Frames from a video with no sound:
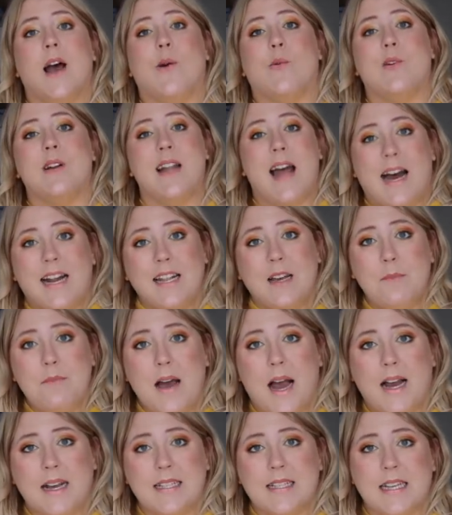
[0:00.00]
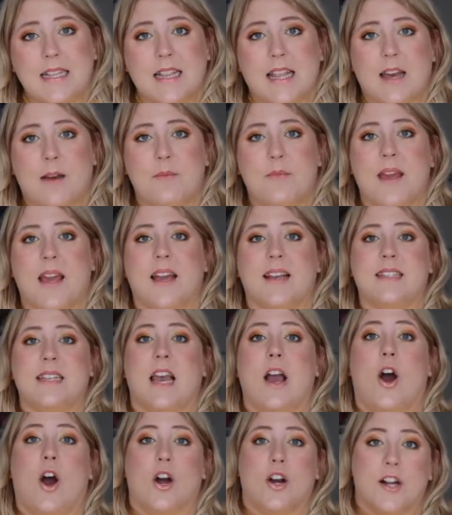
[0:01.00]
We're not unboxing them because
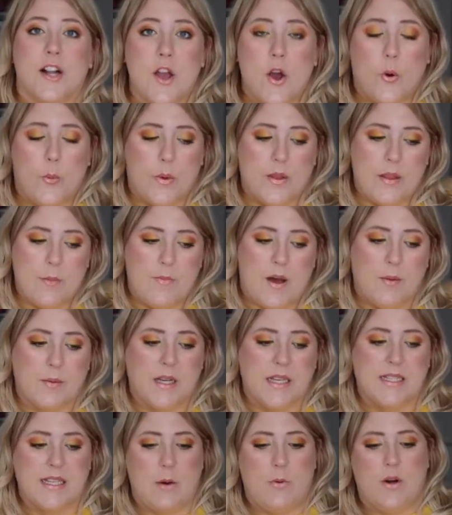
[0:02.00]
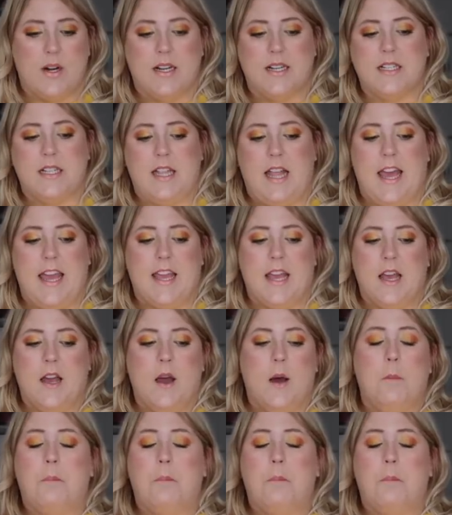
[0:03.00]
I already opened them up because I wanted to like